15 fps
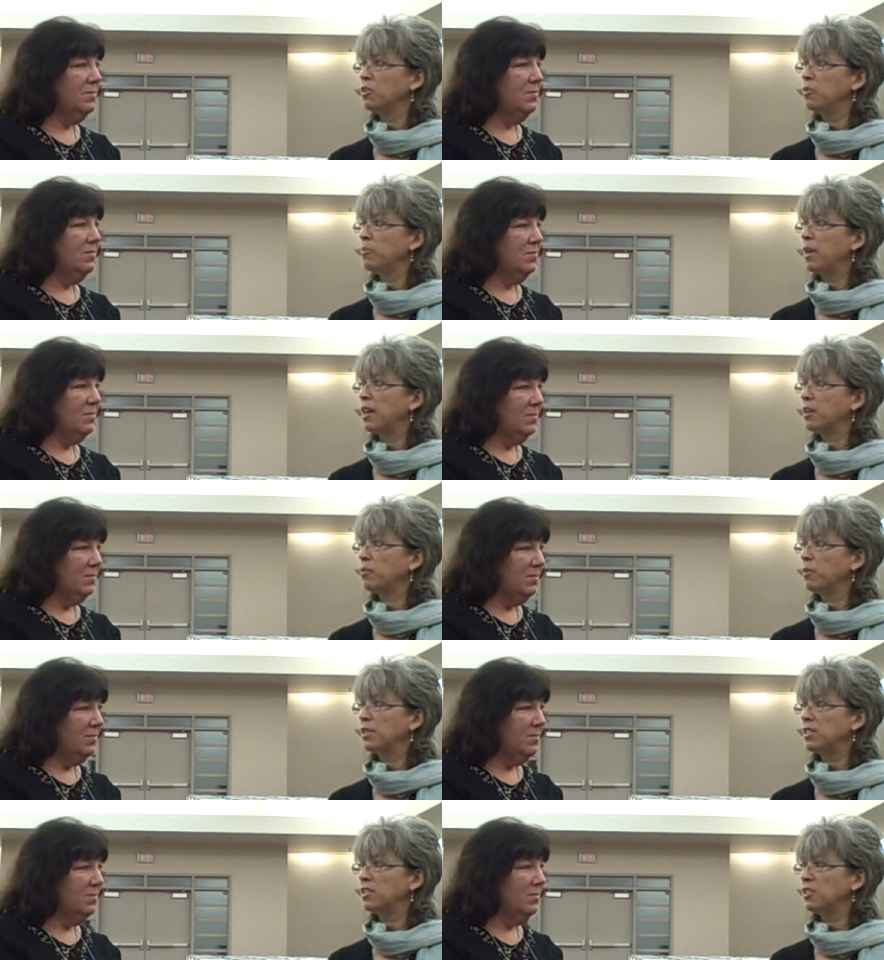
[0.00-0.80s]
Speaker 1: no matter
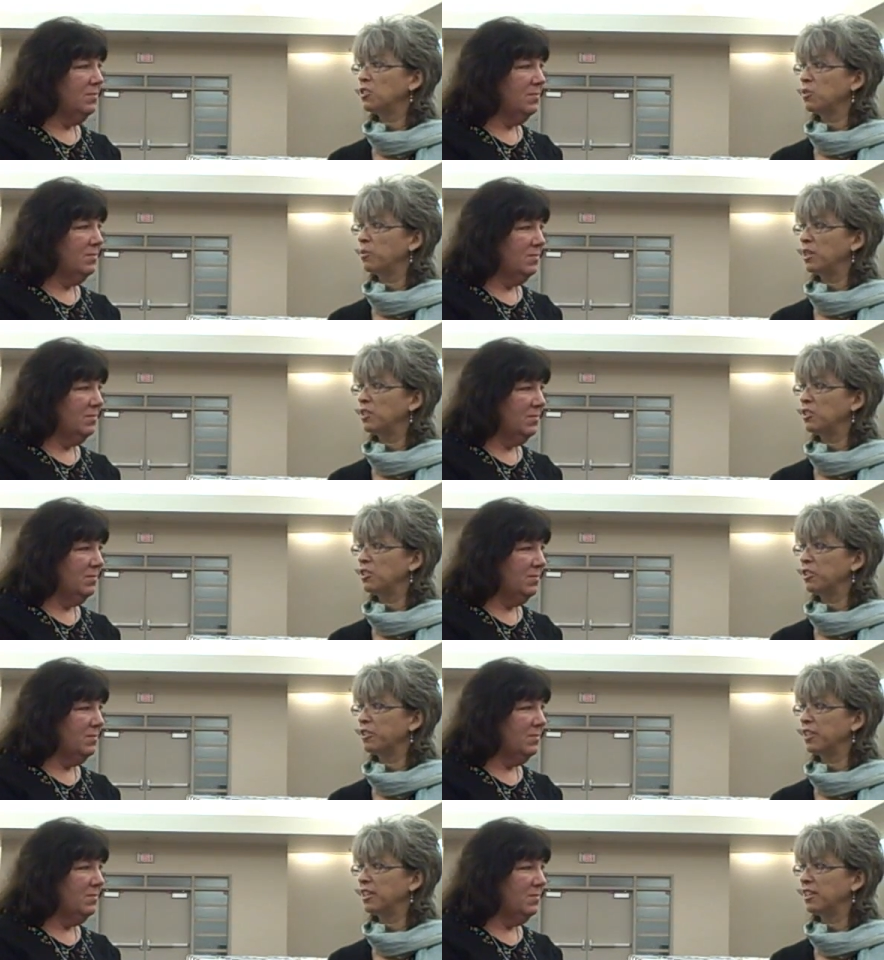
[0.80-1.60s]
what
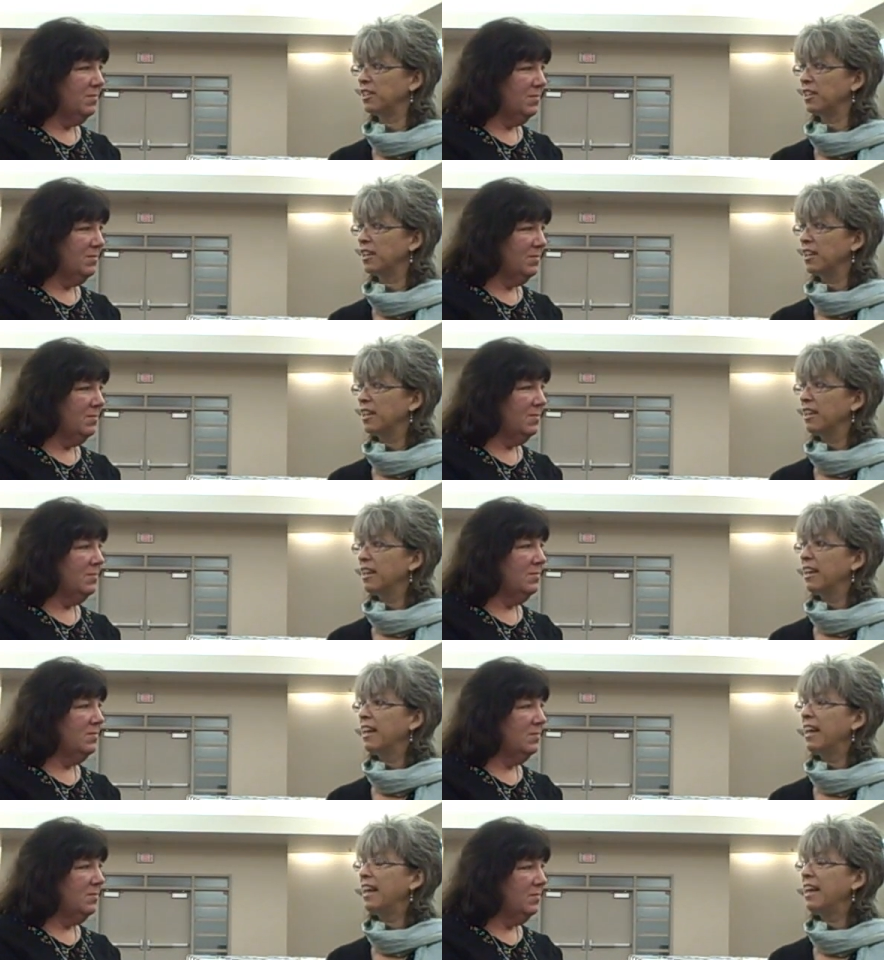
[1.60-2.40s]
situation you're
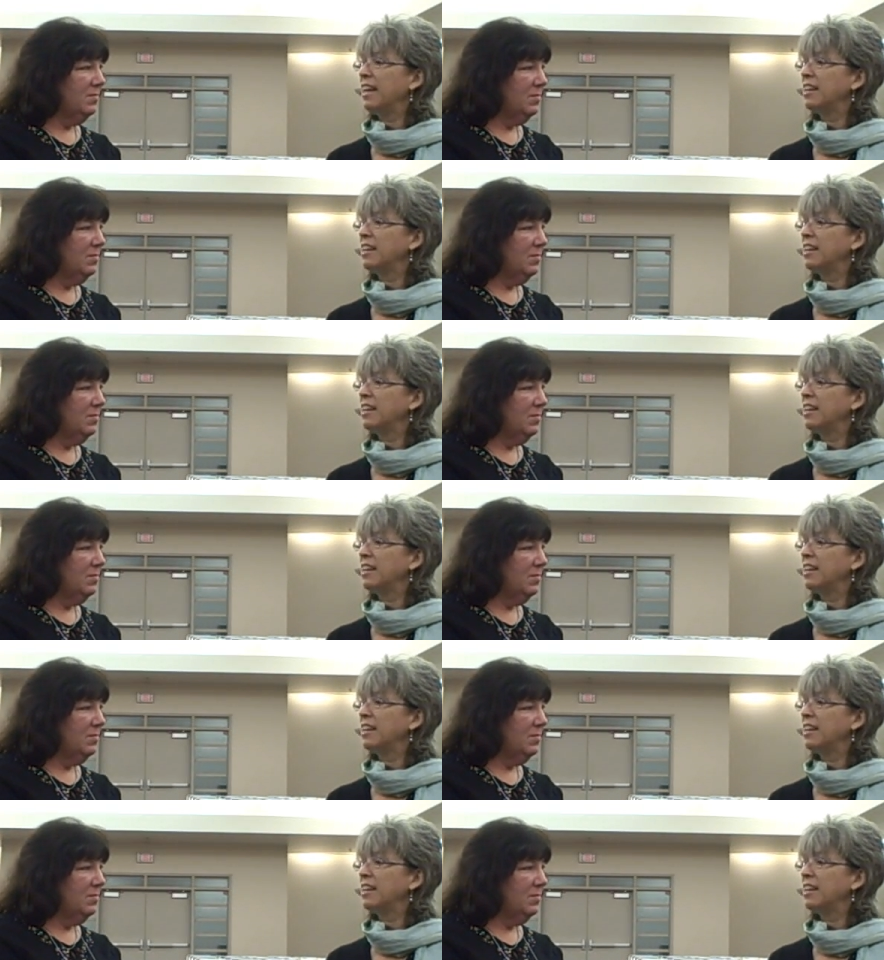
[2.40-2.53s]
in.